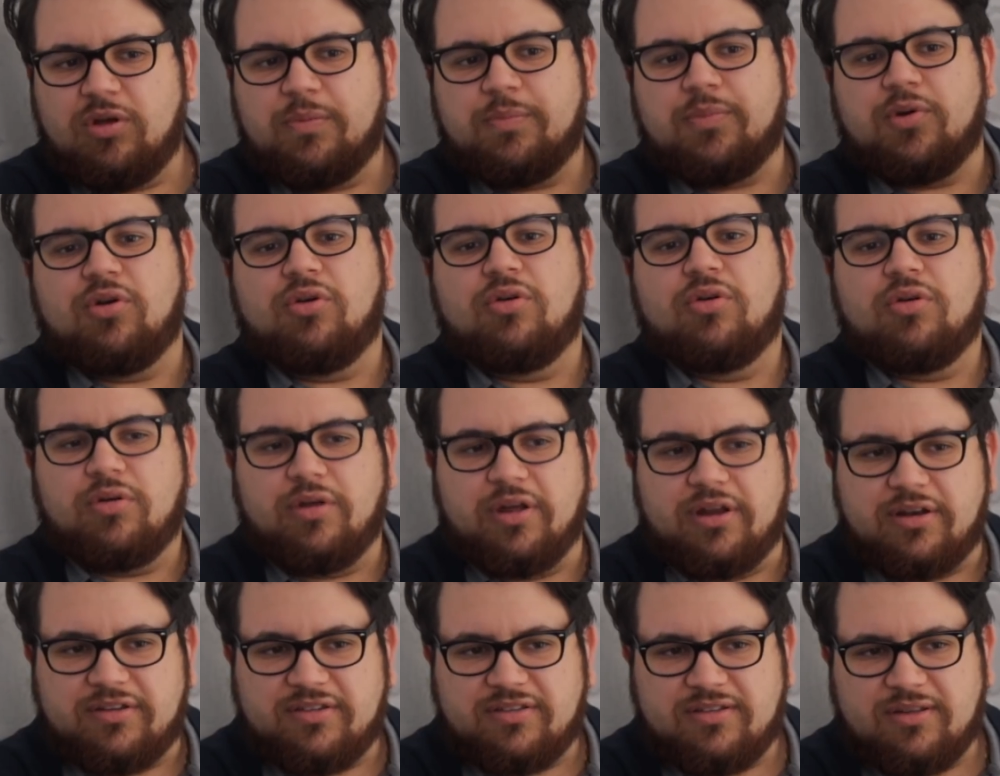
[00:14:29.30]

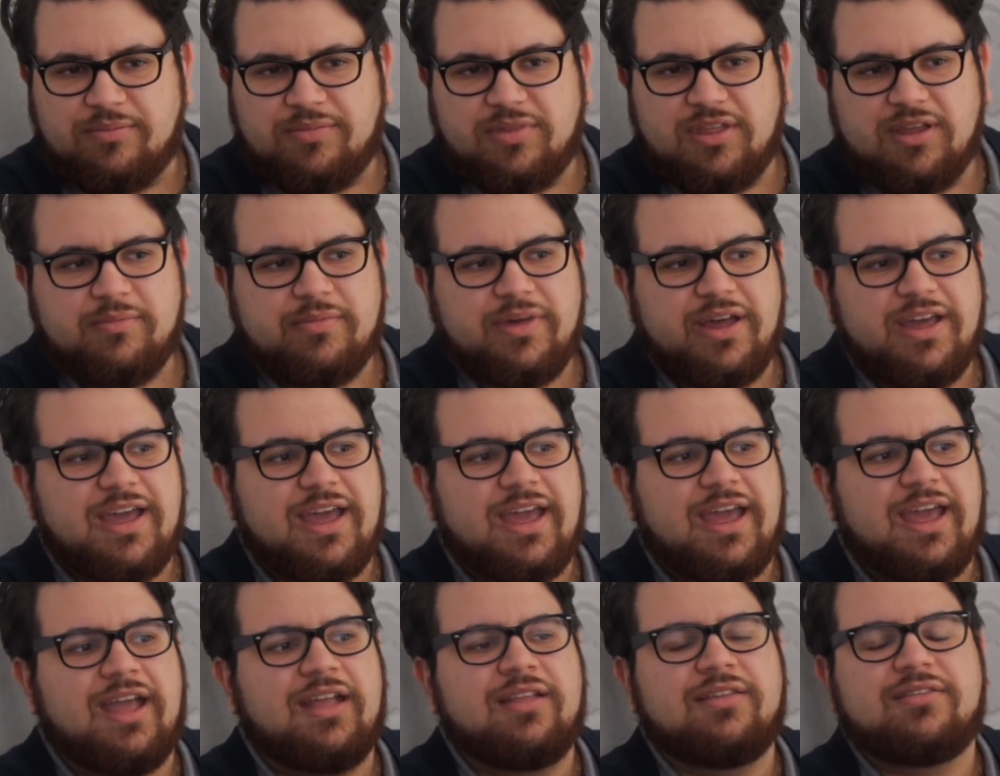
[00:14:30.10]
abhorrent, something my
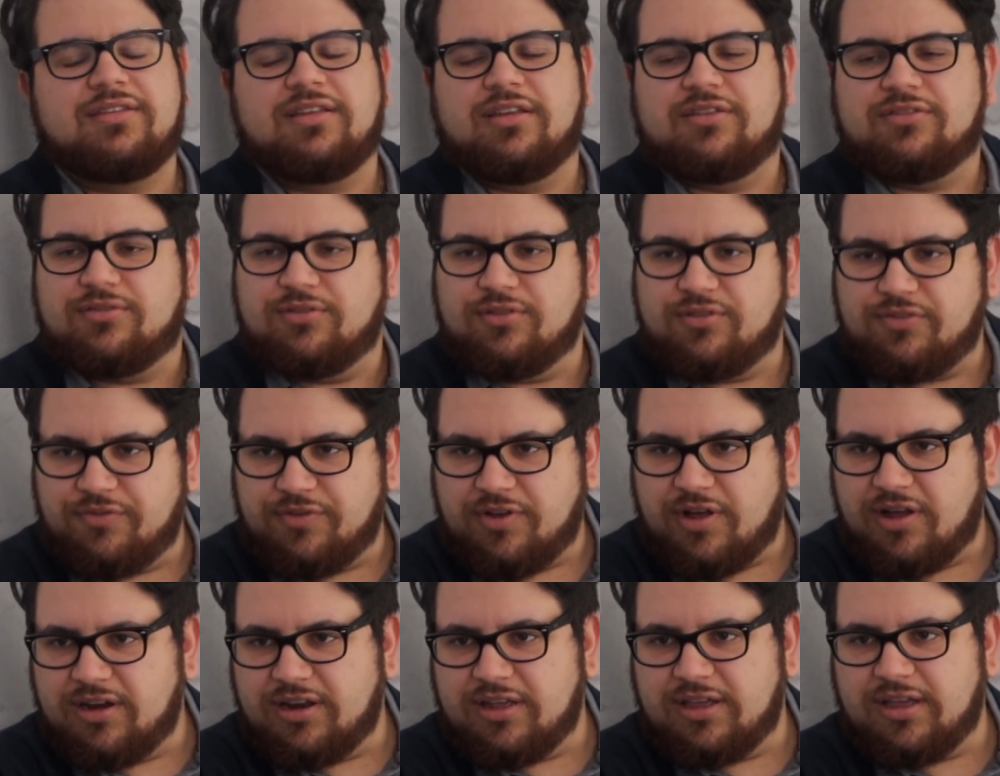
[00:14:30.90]
ancestors
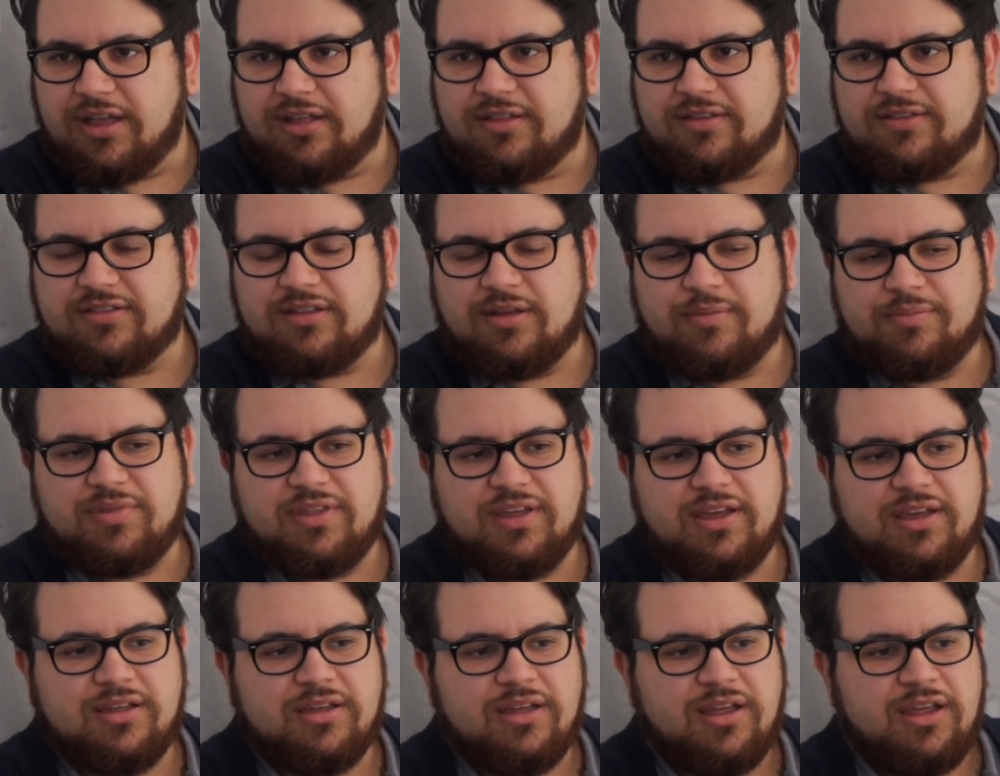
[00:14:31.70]
fought against,
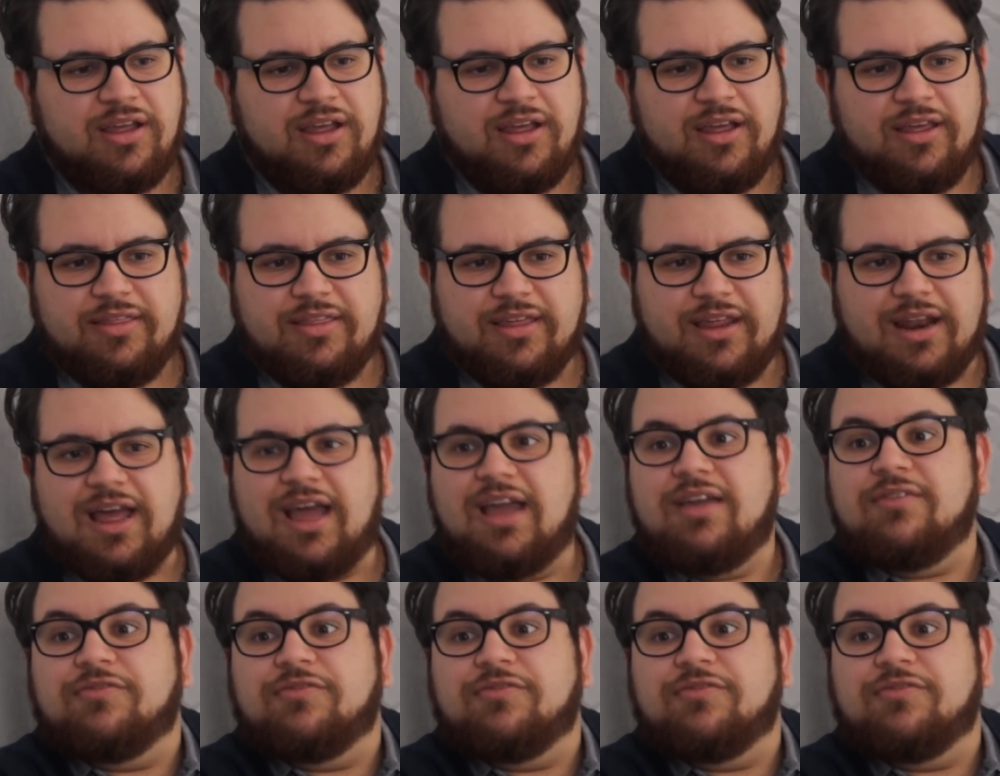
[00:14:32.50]
something that I